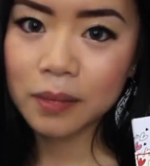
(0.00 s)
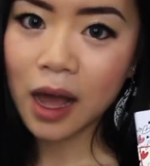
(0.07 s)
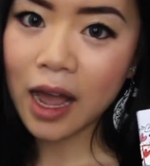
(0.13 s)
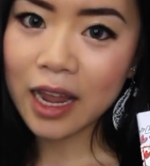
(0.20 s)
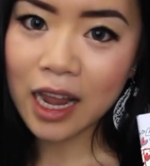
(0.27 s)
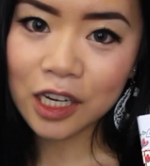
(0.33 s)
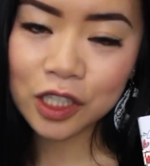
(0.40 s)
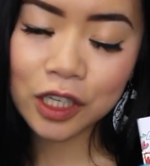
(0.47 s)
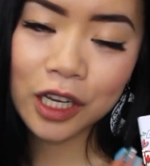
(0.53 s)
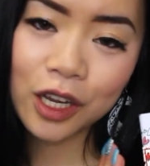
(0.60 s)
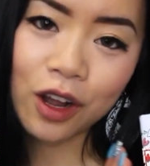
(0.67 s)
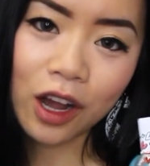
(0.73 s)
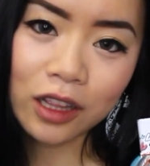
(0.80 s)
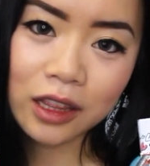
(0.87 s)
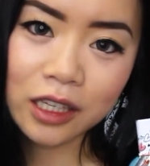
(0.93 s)
I actually
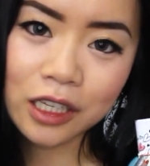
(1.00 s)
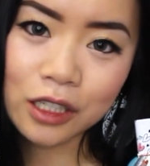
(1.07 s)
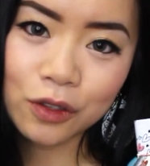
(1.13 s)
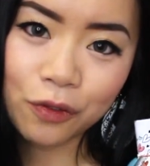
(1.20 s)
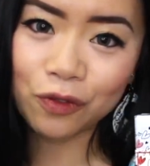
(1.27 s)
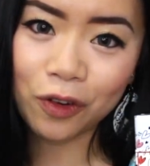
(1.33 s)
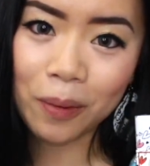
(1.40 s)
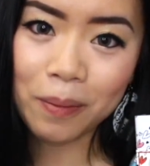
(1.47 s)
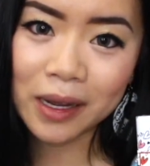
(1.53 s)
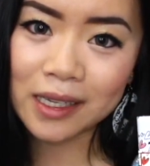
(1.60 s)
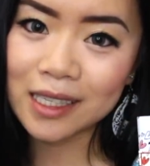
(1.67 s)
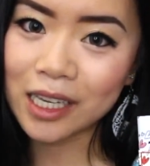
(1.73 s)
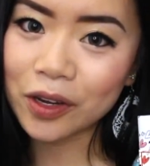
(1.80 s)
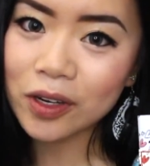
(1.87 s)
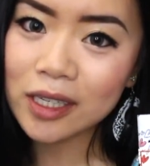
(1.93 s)
got this from my
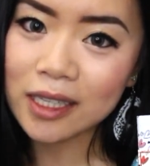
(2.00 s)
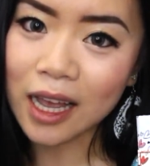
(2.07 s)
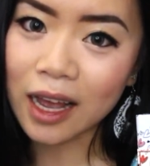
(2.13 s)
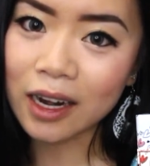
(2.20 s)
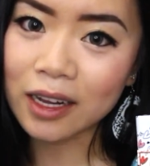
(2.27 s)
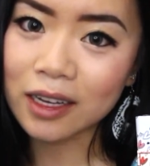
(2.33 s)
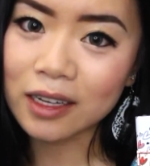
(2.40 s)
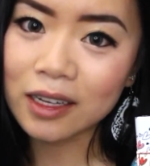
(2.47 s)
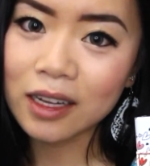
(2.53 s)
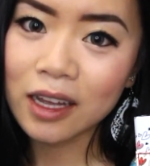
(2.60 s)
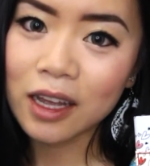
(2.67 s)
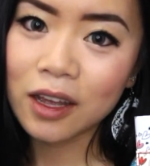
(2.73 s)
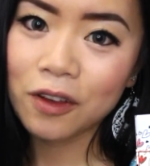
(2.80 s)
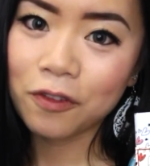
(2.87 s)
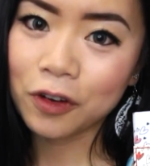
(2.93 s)
Secret Santa
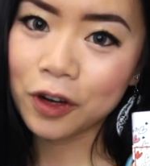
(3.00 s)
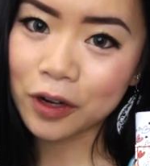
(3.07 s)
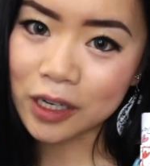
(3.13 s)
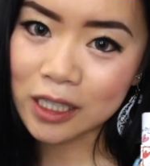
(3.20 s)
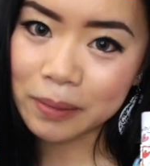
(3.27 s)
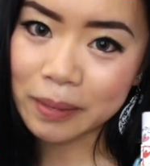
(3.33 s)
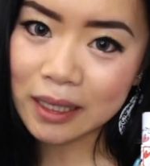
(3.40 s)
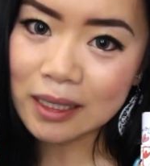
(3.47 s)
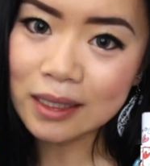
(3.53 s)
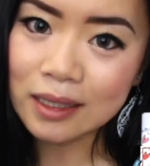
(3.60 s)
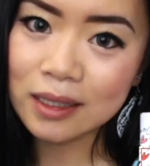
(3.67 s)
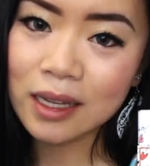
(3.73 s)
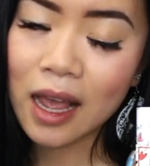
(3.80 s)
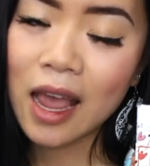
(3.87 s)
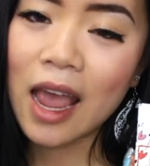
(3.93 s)
for
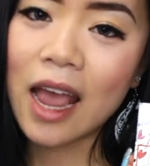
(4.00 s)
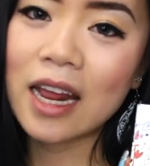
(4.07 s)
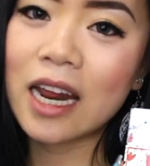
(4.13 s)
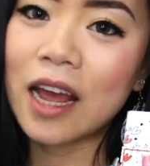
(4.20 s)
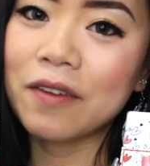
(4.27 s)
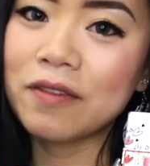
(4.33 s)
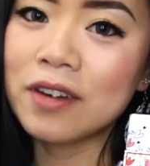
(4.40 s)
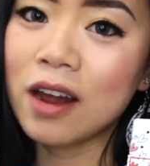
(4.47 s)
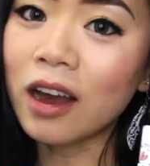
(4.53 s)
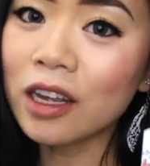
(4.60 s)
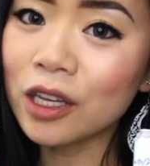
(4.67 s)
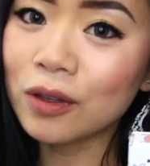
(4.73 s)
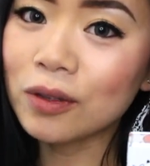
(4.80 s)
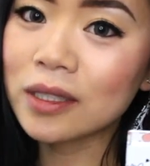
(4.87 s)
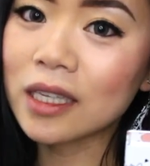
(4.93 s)
Christmas and have
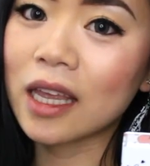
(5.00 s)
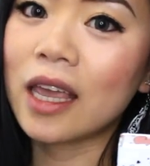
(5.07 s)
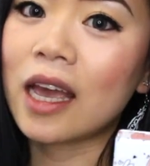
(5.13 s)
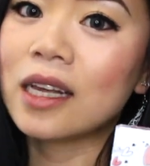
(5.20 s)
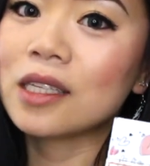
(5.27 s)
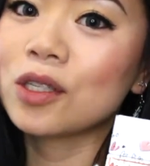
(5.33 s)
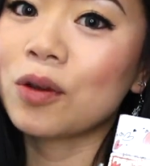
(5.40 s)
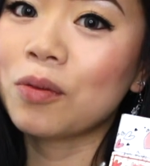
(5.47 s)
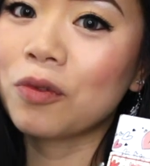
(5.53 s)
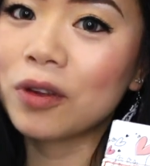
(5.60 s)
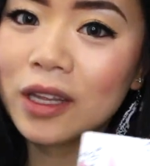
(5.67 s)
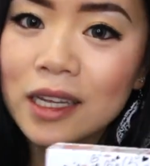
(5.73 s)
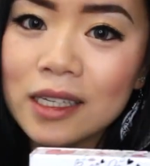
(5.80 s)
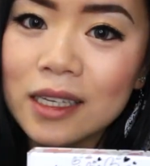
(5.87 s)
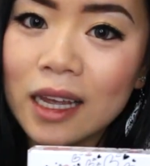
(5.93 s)
not used it yet. So I'm
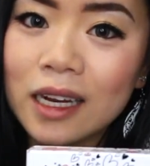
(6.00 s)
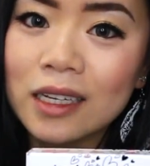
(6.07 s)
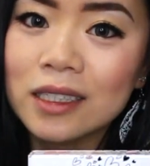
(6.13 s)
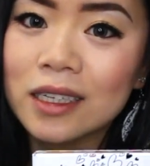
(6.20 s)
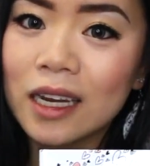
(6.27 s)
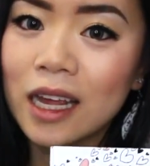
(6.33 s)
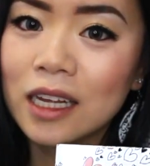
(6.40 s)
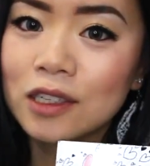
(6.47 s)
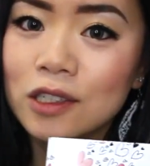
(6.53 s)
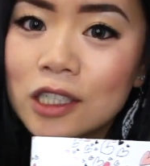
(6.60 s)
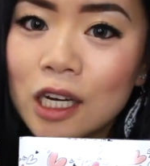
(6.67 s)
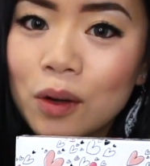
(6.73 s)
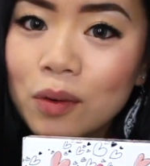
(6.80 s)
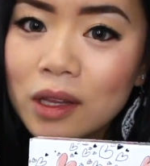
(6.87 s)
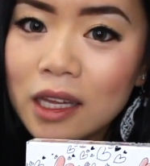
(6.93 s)
really excited today to
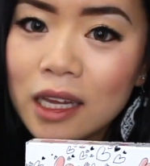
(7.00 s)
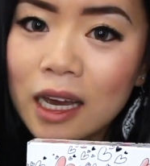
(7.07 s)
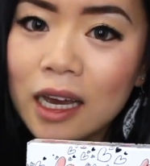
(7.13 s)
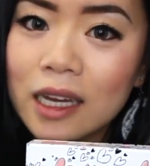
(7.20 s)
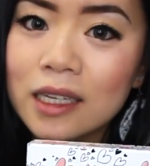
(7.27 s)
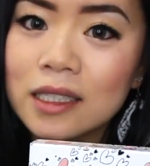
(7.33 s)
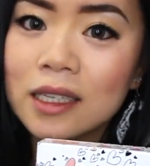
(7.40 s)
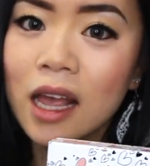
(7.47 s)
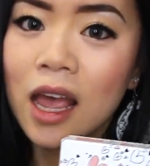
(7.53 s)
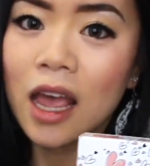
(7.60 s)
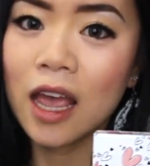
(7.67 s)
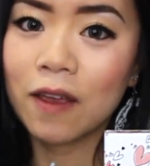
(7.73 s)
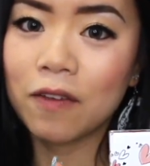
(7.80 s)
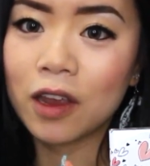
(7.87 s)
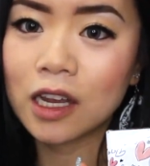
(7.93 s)
share with you guys
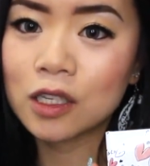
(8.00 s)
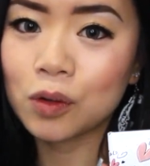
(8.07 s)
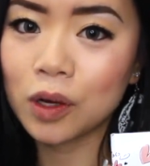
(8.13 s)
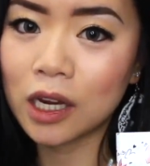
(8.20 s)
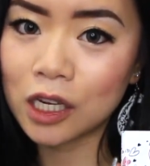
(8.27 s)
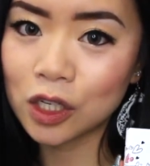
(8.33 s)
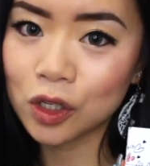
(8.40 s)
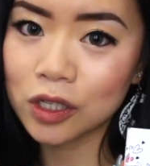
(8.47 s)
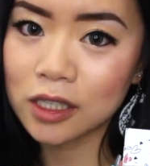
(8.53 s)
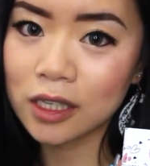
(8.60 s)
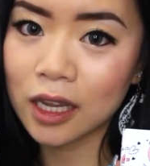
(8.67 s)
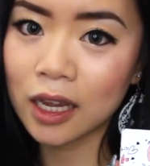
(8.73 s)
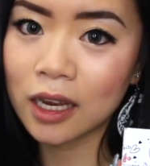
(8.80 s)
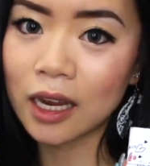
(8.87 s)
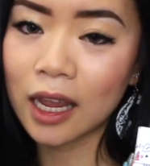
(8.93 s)
if you guys are
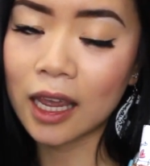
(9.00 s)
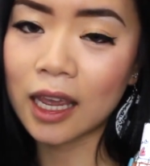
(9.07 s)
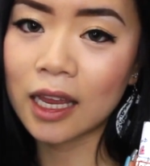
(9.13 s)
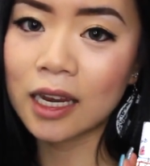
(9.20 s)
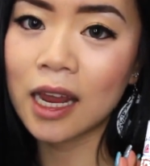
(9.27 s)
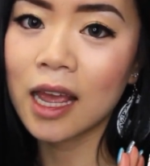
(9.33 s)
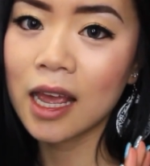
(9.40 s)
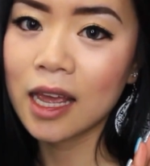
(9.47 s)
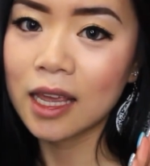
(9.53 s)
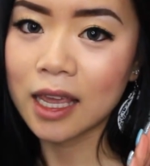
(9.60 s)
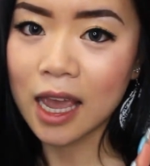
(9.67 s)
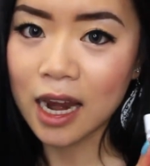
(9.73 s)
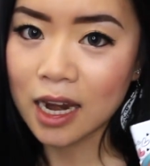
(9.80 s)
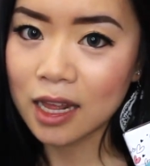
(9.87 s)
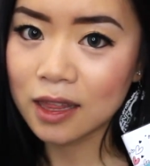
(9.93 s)
interested in
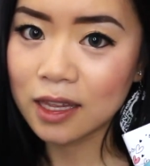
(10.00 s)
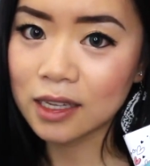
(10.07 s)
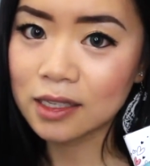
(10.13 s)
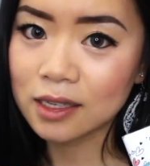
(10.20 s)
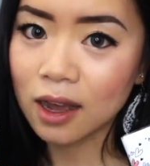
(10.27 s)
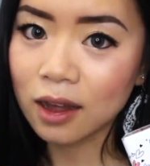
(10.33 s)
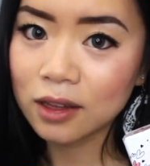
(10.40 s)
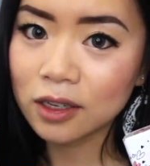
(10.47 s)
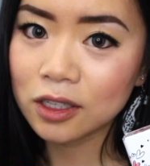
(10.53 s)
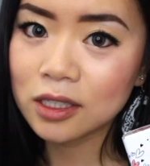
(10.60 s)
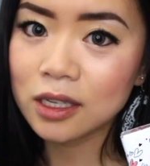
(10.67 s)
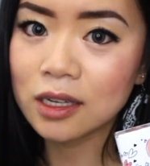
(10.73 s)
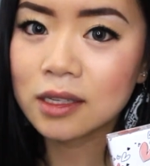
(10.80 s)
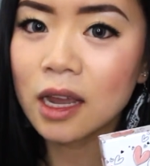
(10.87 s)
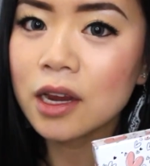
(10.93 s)
getting these colors
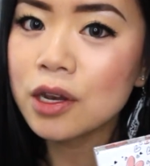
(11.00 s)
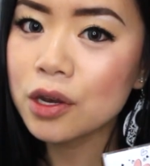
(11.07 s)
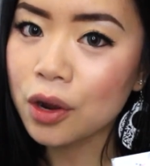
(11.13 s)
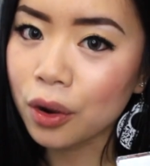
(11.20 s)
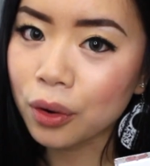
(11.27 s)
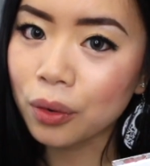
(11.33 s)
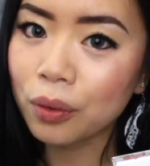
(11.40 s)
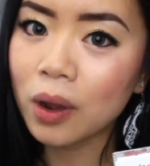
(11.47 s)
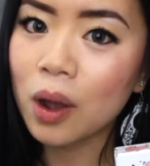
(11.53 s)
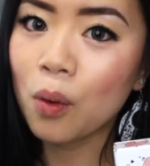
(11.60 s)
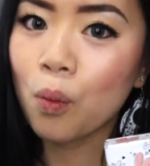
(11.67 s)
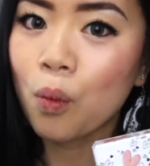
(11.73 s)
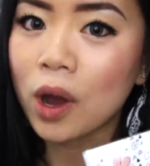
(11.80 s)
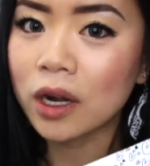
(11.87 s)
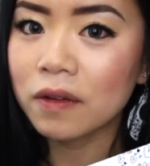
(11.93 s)
because I know
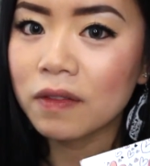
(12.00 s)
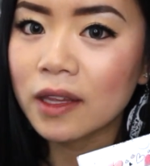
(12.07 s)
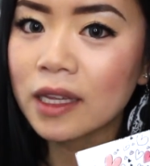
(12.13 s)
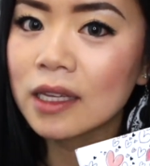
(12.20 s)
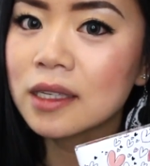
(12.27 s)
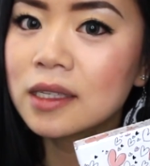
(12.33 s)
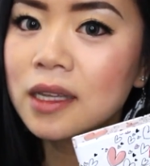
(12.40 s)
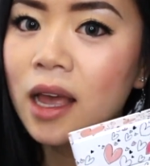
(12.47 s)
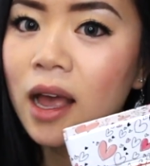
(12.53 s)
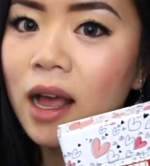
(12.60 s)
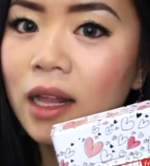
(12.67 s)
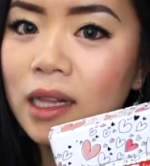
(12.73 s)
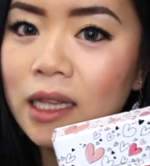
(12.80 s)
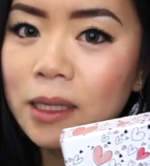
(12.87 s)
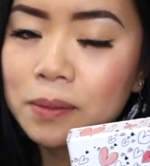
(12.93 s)
one of these
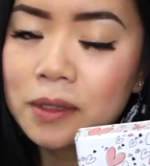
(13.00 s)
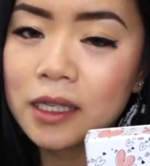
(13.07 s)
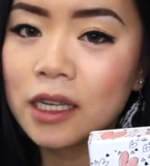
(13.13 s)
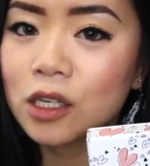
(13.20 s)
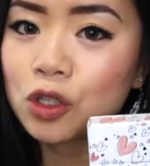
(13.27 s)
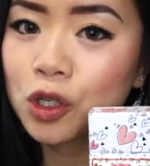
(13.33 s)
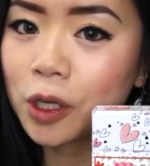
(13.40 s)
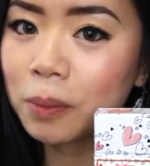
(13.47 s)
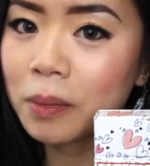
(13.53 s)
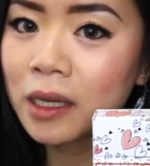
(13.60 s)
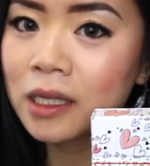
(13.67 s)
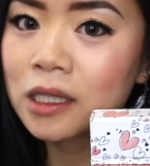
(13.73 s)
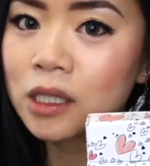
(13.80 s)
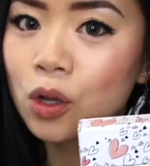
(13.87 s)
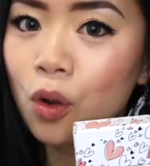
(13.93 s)
lipstick
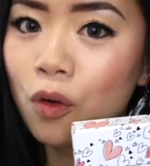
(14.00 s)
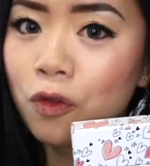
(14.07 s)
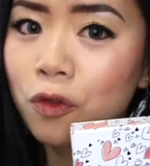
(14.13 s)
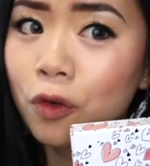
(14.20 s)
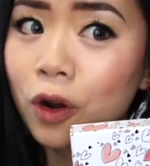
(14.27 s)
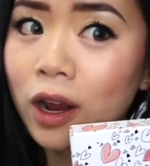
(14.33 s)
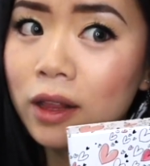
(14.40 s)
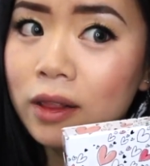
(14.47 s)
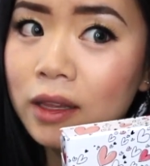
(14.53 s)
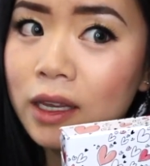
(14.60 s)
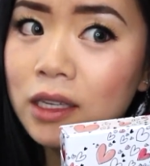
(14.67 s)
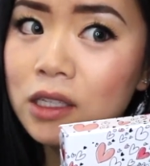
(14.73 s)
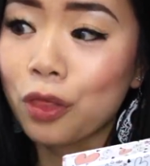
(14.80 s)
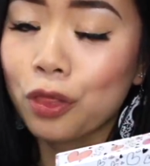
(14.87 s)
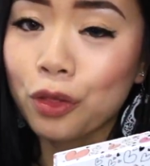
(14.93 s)
treatments go for at
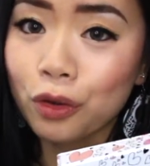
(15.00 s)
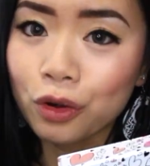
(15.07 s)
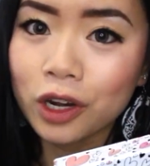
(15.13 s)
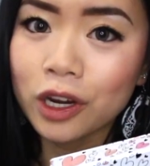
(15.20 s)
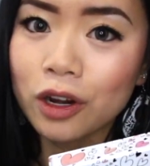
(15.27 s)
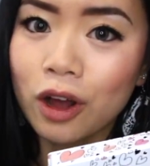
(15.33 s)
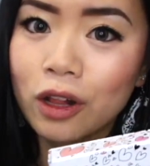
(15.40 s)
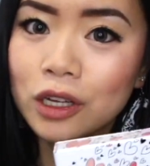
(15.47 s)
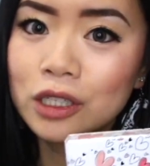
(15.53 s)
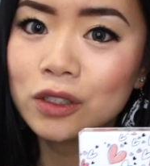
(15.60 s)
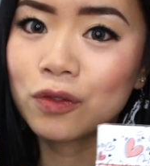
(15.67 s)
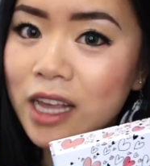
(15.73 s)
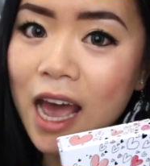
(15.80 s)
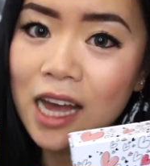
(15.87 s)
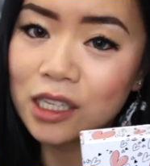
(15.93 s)
least
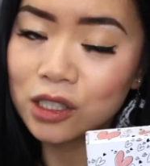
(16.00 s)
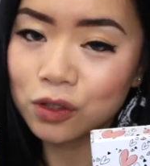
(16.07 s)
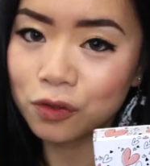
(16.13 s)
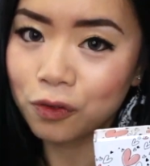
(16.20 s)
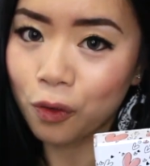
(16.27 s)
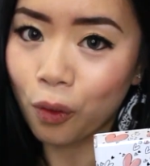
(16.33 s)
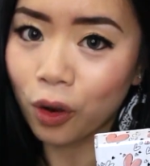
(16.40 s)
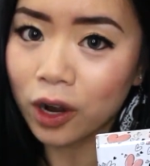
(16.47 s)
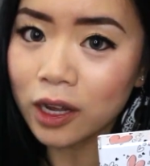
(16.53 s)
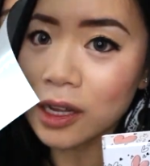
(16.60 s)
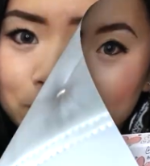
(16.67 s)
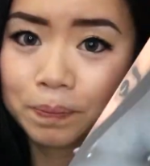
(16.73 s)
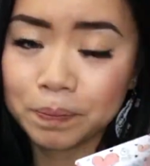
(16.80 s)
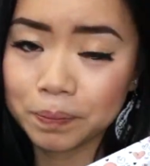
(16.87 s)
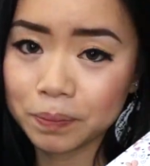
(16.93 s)
$30 at Sephora.